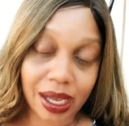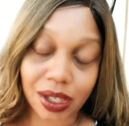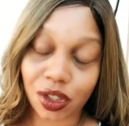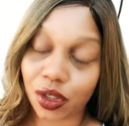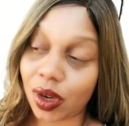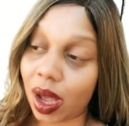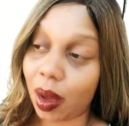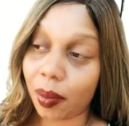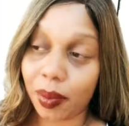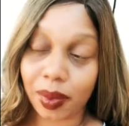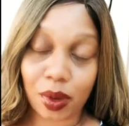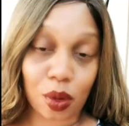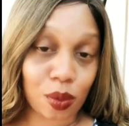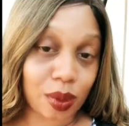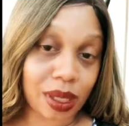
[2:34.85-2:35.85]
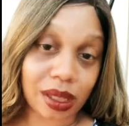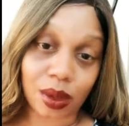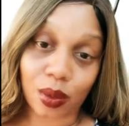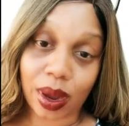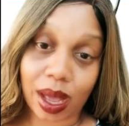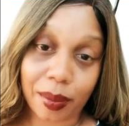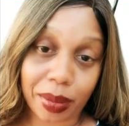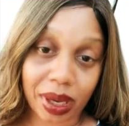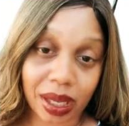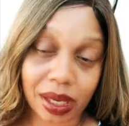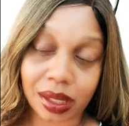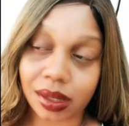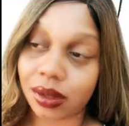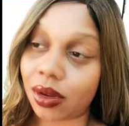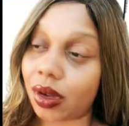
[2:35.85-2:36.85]
Because, I'm going to get the
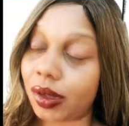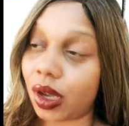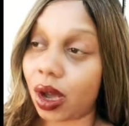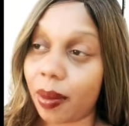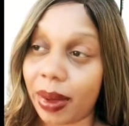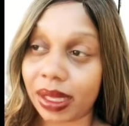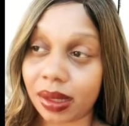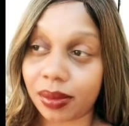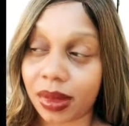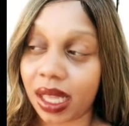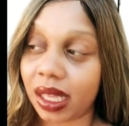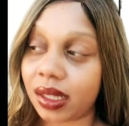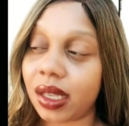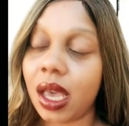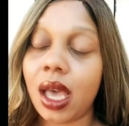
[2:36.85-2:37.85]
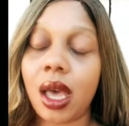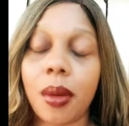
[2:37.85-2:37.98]
rambling and start talking about some things.